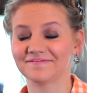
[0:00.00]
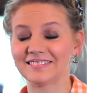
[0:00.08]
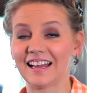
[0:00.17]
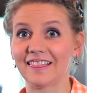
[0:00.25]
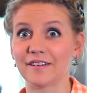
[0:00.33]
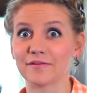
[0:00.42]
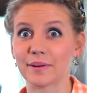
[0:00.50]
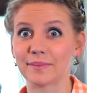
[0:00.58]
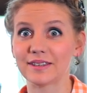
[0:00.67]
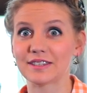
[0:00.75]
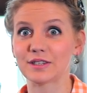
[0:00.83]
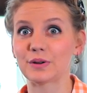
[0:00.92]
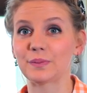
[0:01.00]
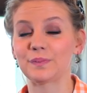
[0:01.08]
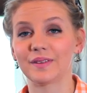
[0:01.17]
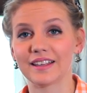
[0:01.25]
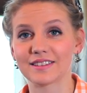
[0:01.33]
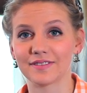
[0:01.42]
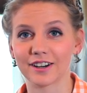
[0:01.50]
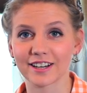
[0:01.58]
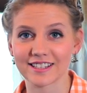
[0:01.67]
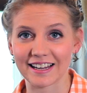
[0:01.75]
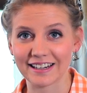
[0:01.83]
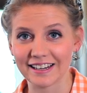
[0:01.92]
I love babies, so that's very
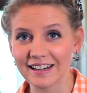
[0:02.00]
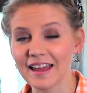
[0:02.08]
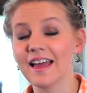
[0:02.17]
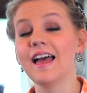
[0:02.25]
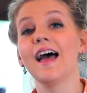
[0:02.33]
exciting.